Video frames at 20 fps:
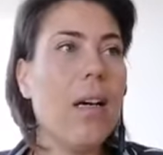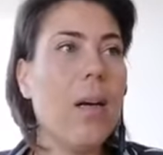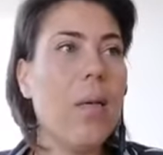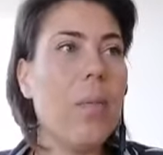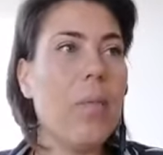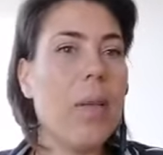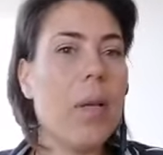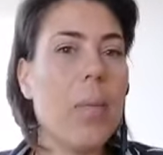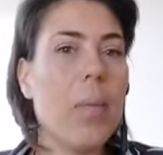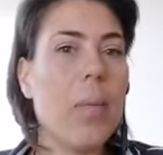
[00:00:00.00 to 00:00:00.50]

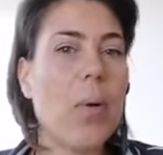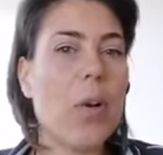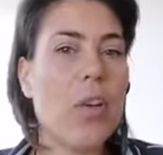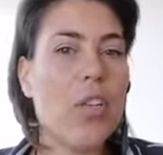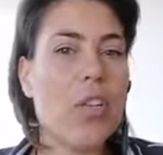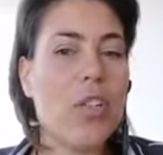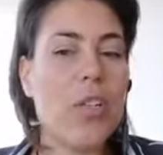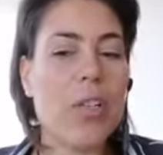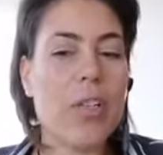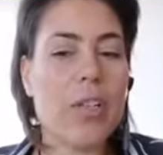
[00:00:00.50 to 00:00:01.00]
their
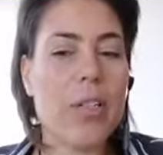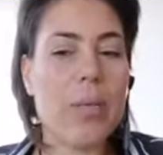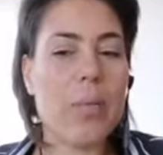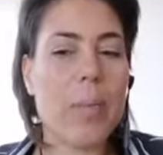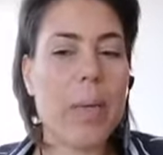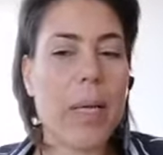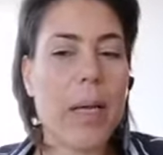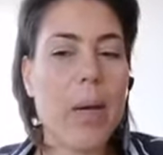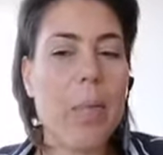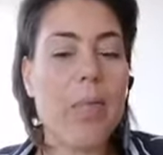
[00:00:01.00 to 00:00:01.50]
posture has
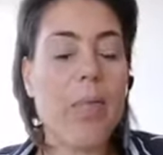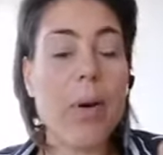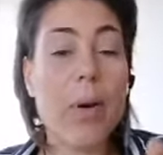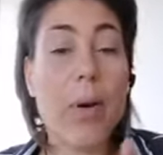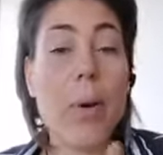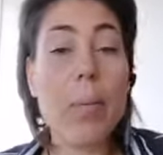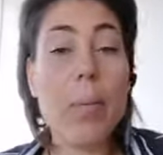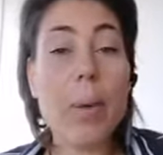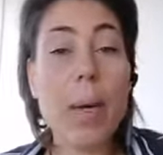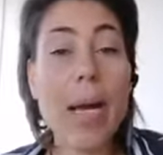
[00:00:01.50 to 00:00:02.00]
become
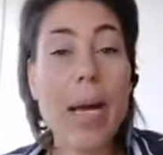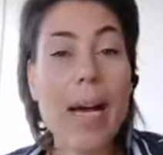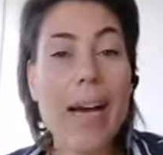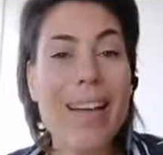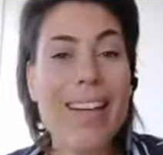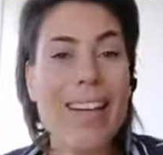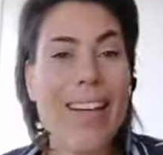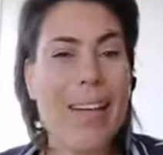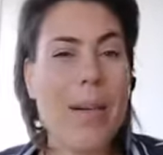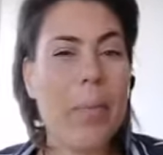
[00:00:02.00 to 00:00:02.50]
very
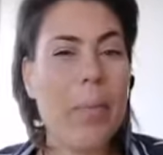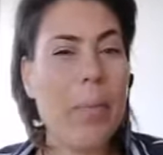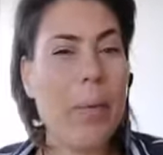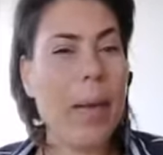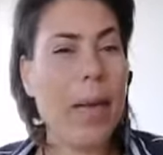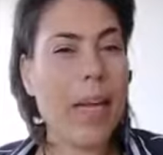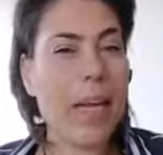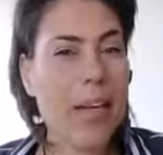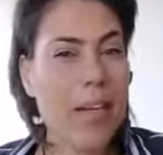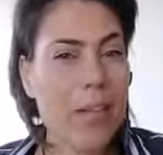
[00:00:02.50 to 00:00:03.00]
bad and
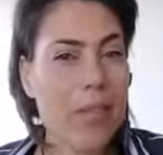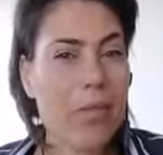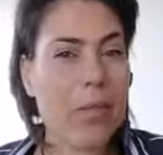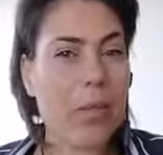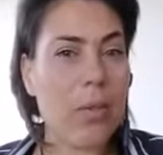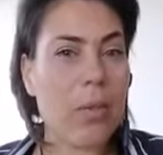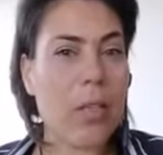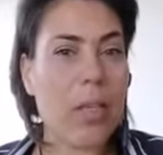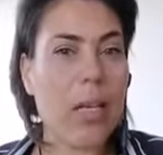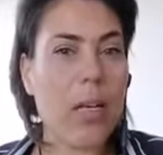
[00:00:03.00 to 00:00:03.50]

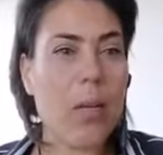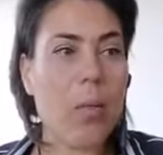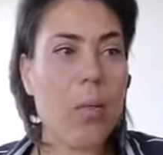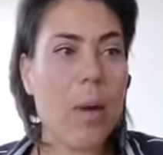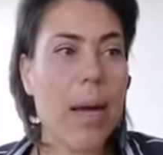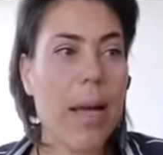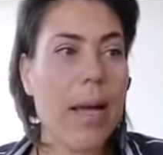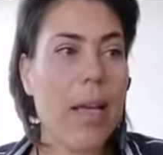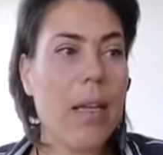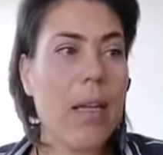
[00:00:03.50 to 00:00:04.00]
painful in a
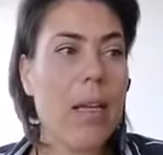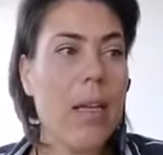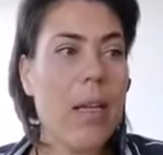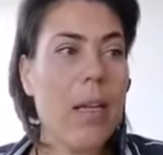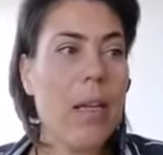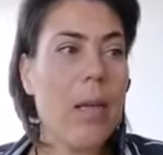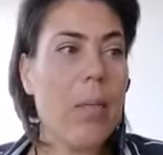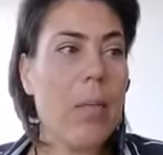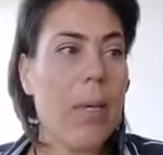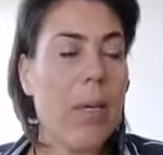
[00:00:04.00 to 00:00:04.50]
way
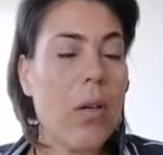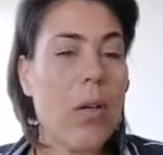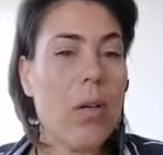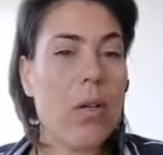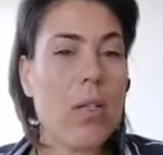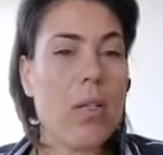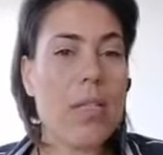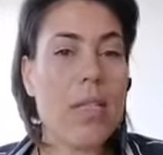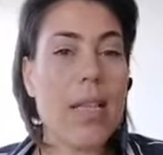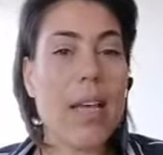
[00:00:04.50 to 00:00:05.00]

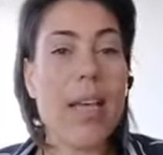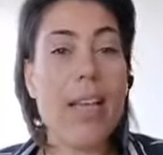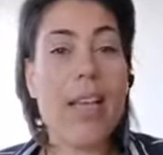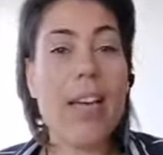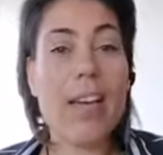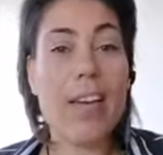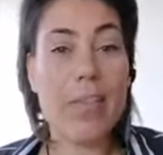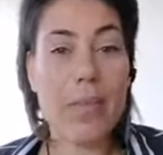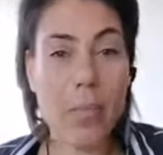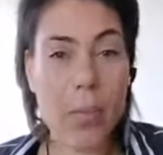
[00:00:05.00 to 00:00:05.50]
because they
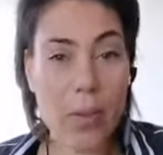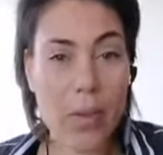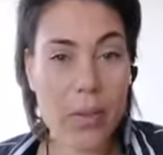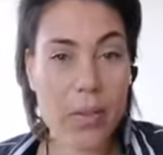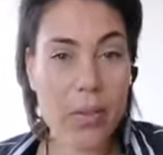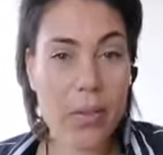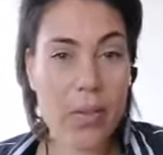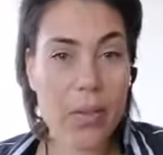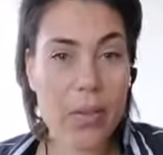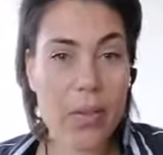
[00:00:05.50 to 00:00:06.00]
gave
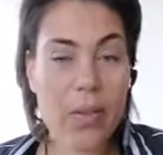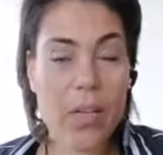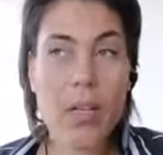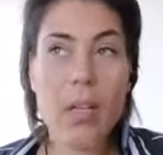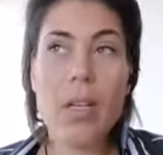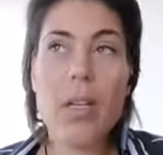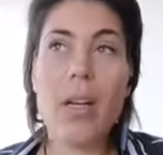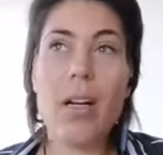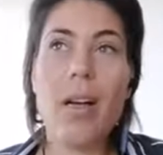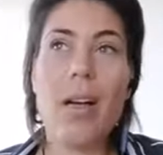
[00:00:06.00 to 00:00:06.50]
birth.
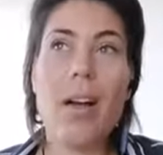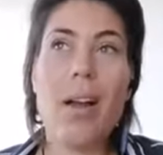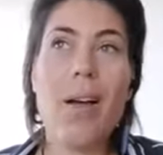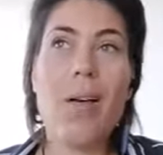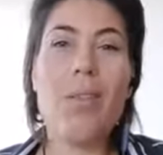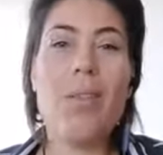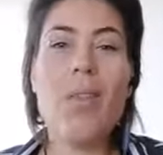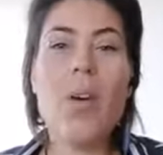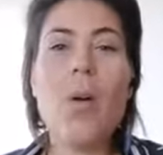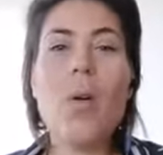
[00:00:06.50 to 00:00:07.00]
And
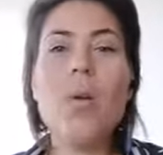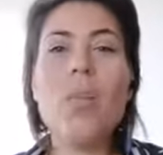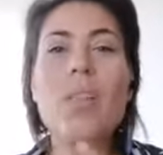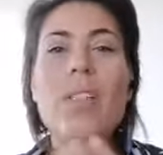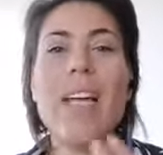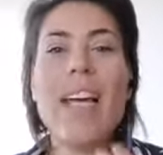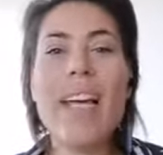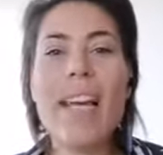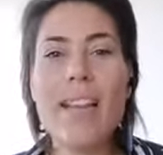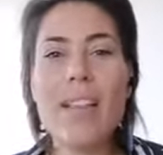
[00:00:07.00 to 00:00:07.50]
in the old
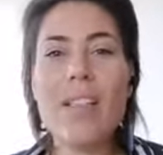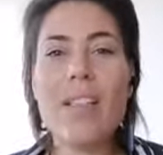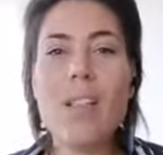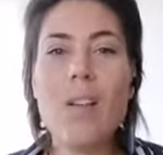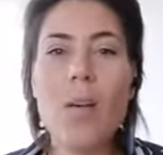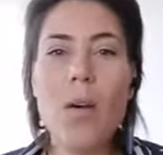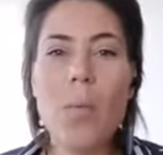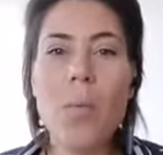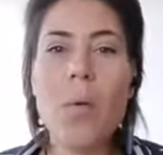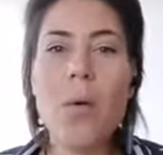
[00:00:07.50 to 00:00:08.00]
days,
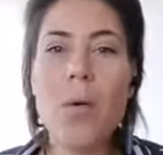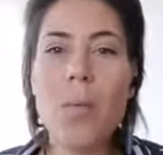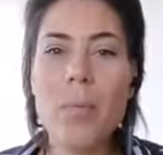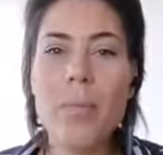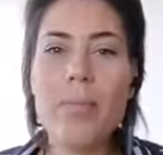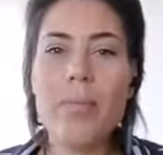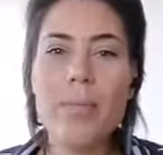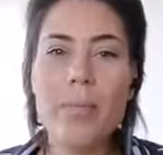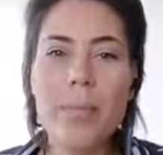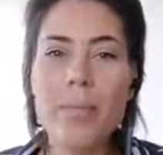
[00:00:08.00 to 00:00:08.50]

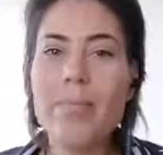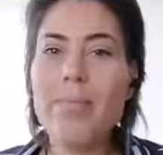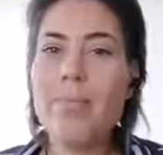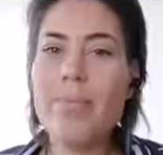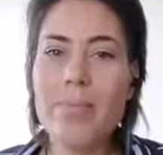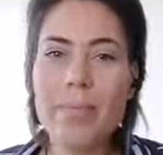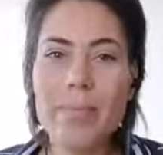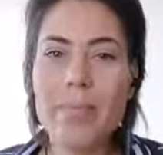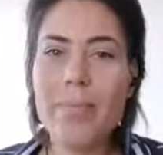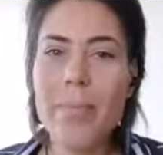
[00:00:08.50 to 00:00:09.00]

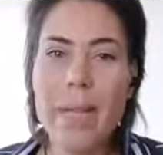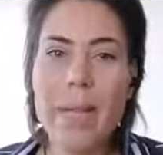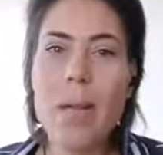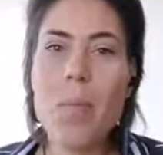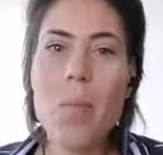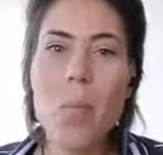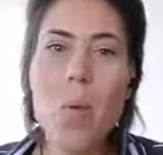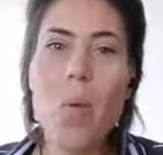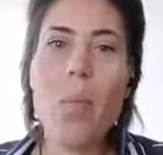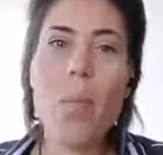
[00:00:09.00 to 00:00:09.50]
many
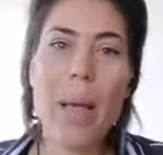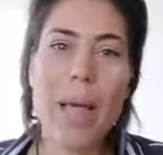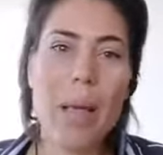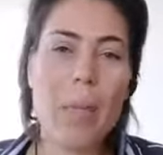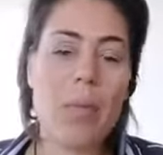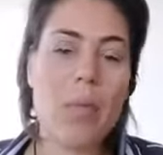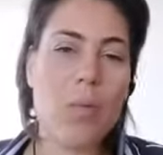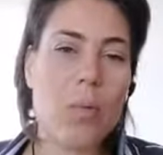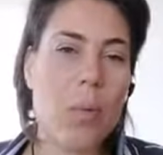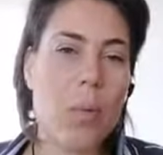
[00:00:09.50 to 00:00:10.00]
more
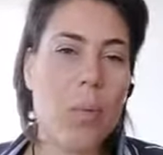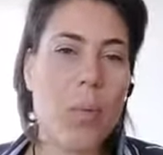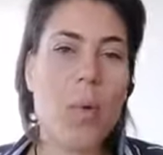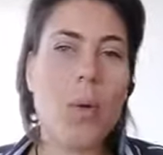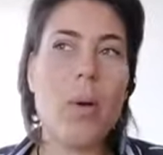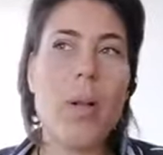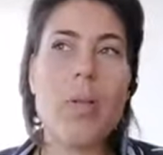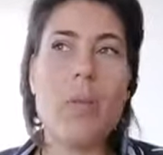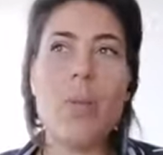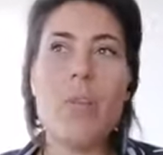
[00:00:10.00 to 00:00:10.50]
babies were
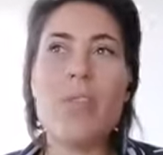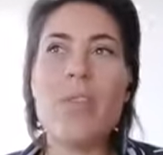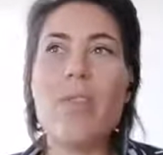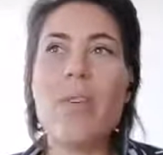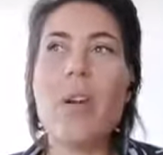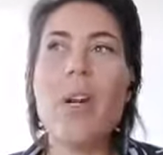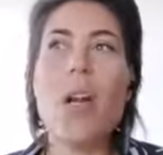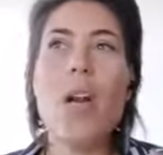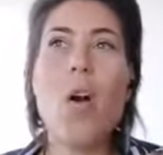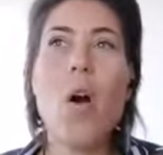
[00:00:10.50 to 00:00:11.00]
born. It was
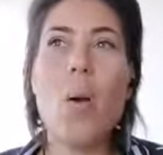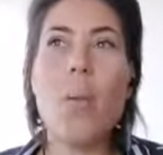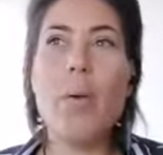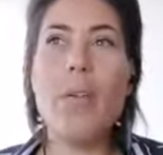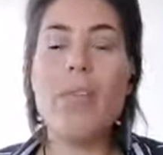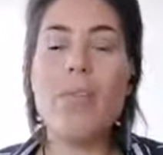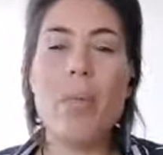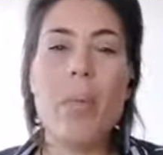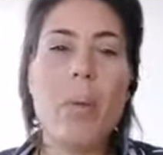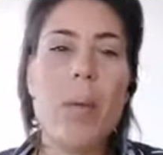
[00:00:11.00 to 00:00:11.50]
very
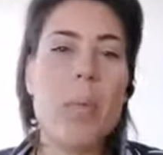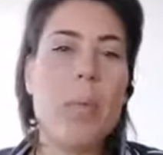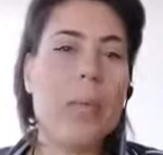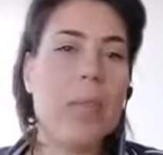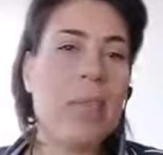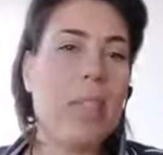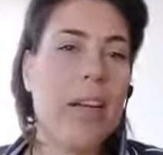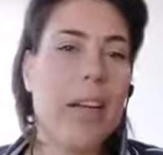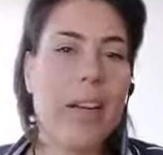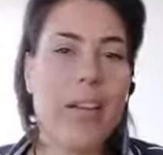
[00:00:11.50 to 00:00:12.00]
common for people
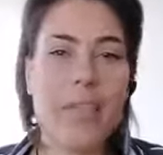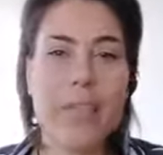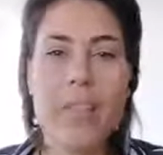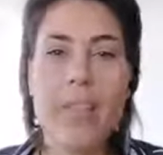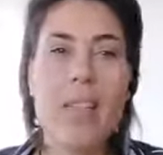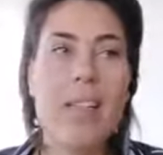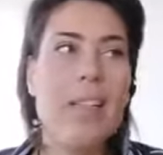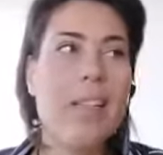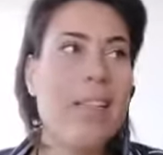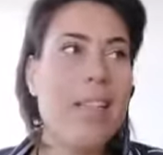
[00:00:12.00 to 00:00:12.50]
to have
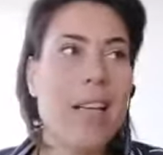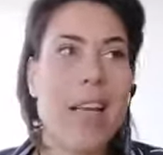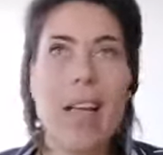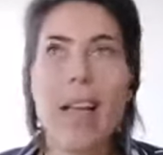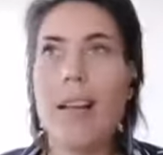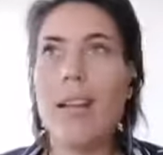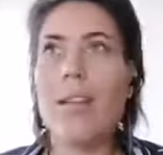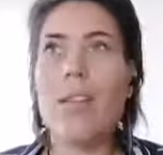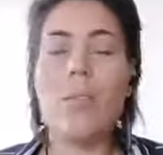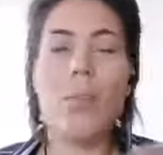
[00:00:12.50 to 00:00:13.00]

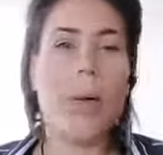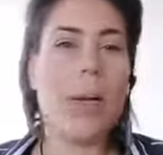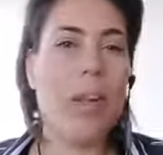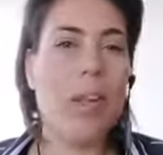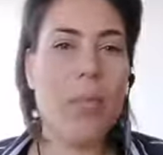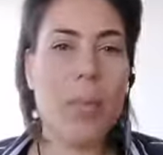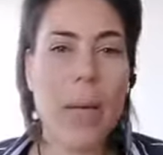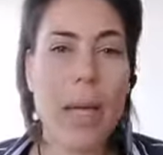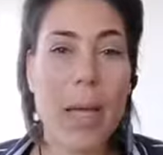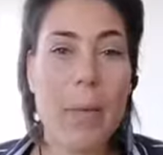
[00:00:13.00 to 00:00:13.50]
10,
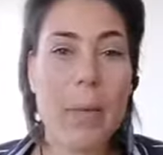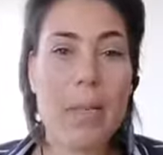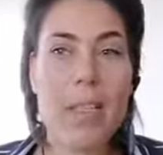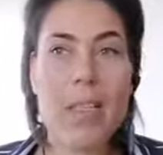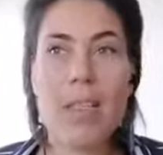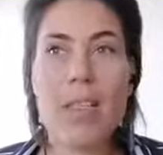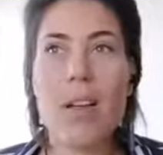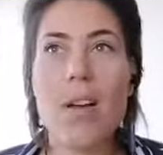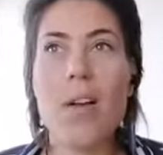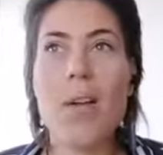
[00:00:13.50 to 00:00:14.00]
12 babies.
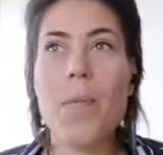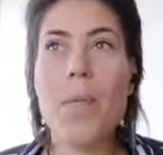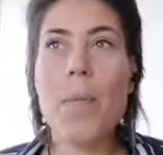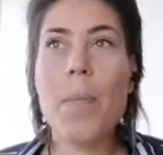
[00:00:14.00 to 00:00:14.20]
So